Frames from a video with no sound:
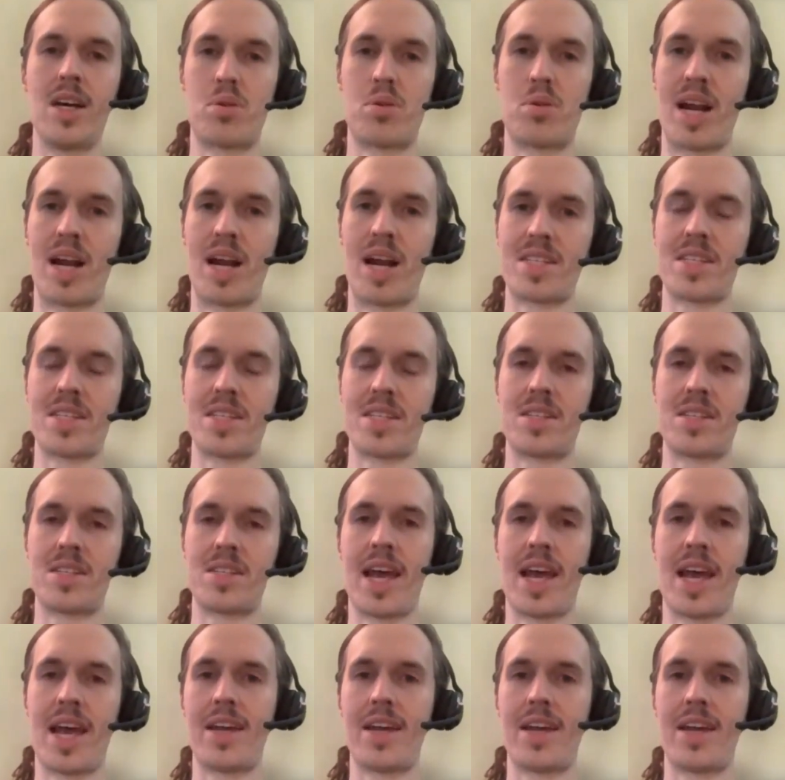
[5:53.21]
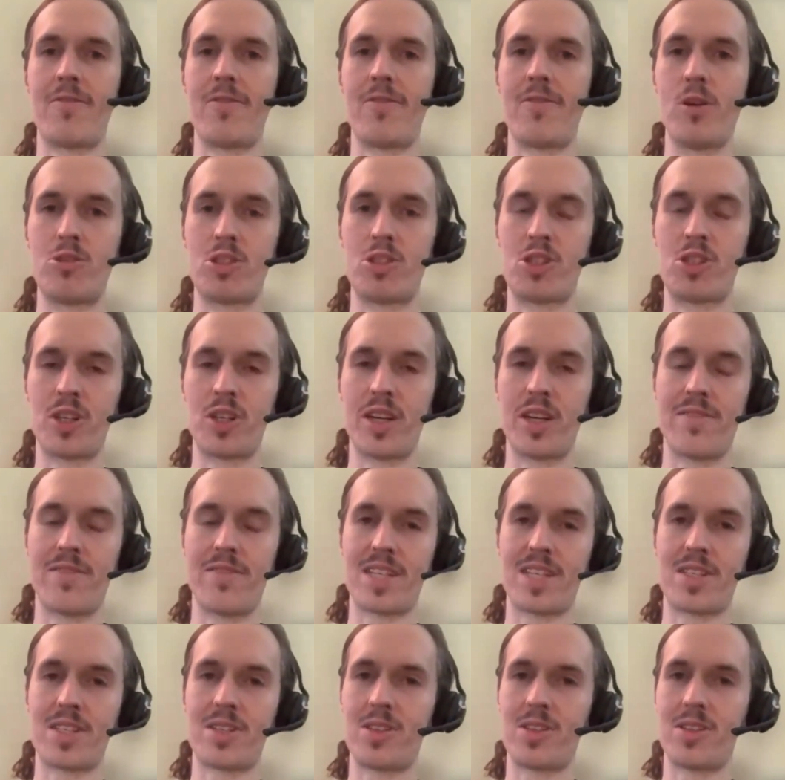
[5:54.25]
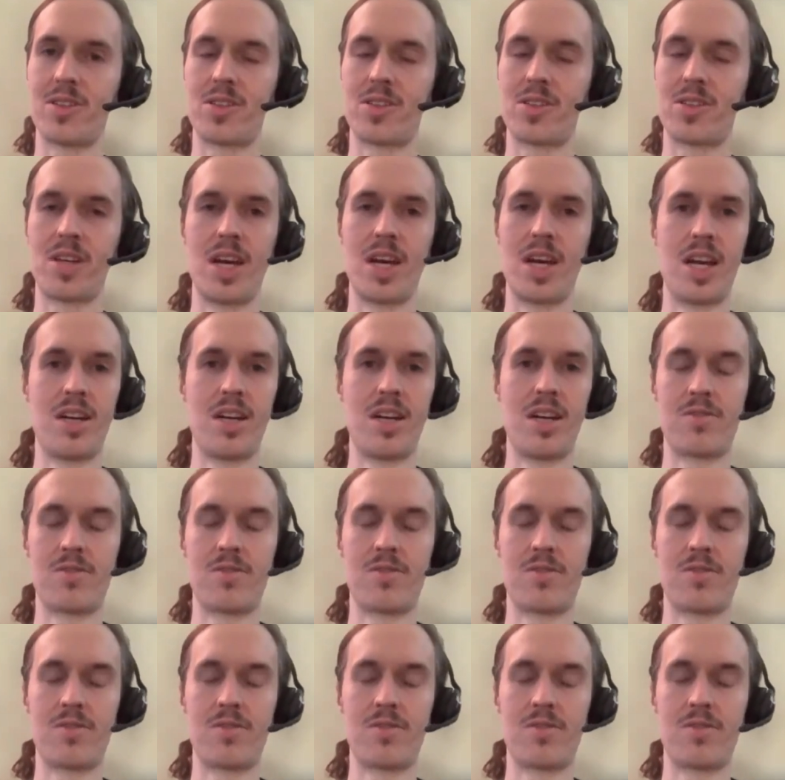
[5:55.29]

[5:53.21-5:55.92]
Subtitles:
present and future investors